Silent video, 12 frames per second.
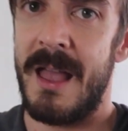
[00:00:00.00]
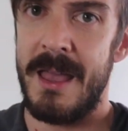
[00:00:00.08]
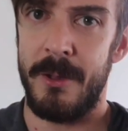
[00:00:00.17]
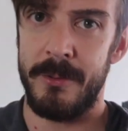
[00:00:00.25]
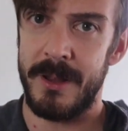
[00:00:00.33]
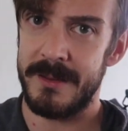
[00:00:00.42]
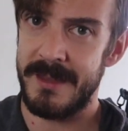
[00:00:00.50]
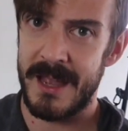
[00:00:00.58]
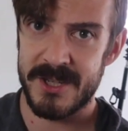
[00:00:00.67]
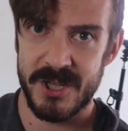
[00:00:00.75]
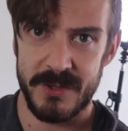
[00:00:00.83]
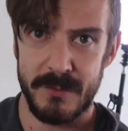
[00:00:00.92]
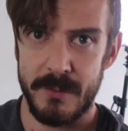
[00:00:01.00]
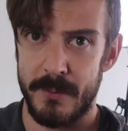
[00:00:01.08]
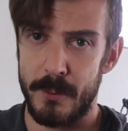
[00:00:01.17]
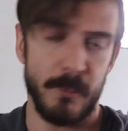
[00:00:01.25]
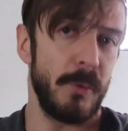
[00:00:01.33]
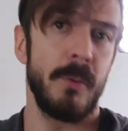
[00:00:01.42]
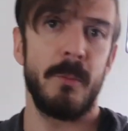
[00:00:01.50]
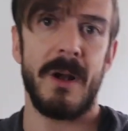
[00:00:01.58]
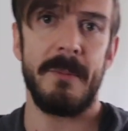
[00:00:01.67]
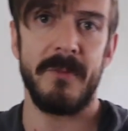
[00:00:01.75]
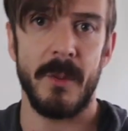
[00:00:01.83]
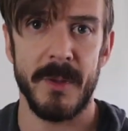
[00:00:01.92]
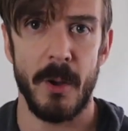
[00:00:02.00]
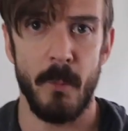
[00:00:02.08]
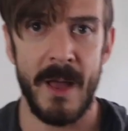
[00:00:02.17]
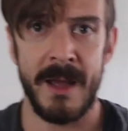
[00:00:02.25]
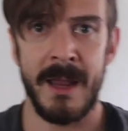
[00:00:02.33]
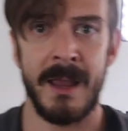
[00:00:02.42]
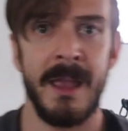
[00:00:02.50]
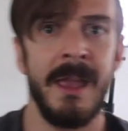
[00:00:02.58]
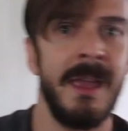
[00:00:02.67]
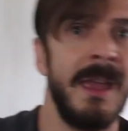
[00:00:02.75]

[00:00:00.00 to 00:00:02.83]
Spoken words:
I'll attach it to the groom when I'm filming a wedding,